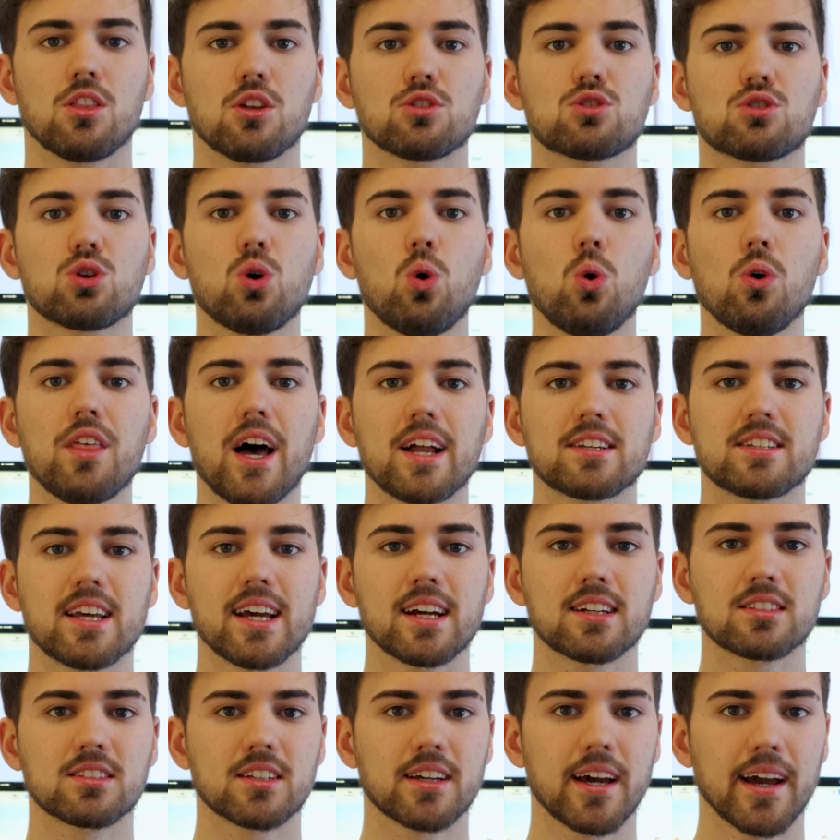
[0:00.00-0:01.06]
The tool that
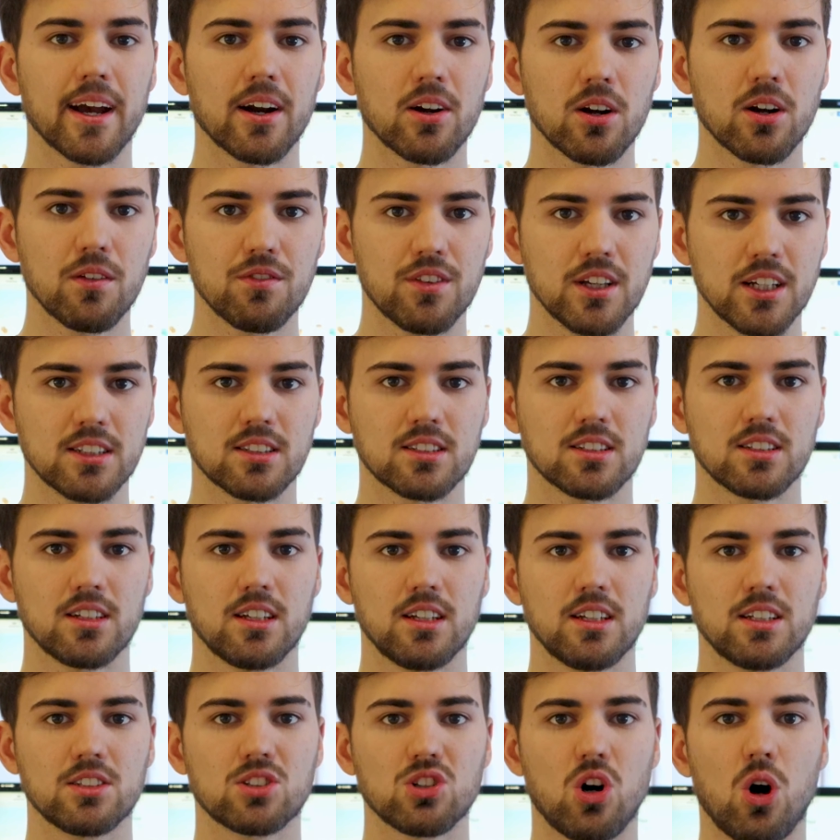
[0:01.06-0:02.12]
takes care of this
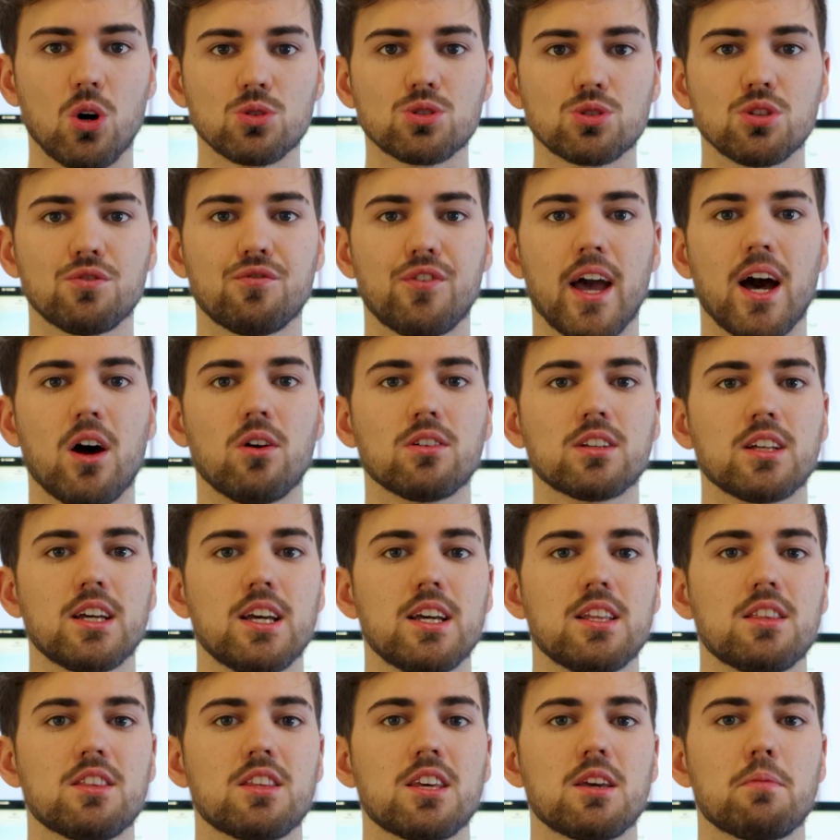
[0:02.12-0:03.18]
is also found
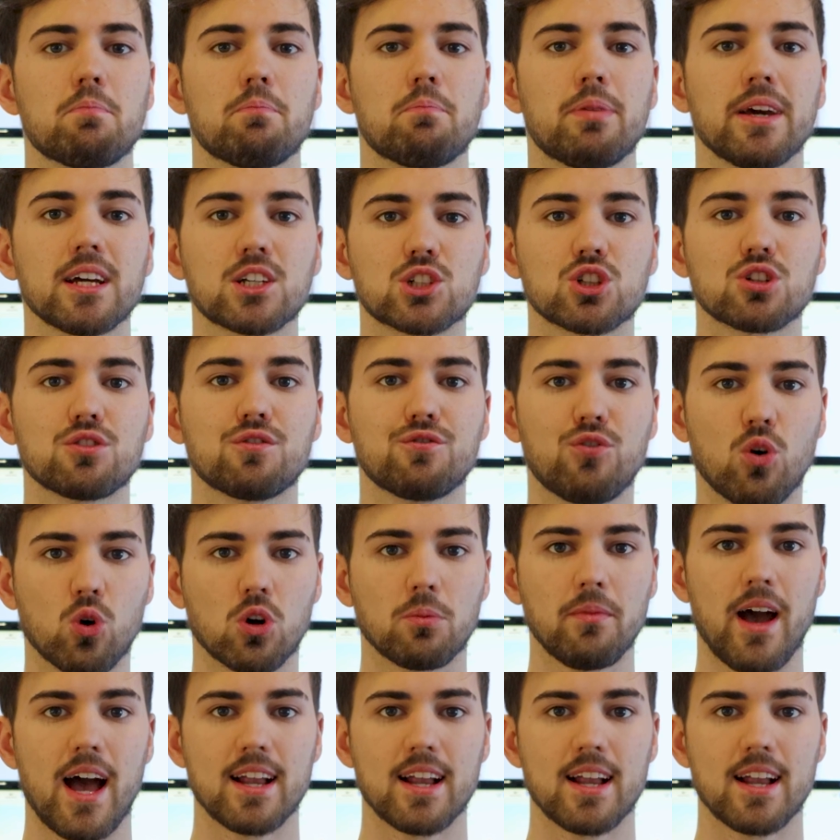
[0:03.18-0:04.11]
in the Picture Format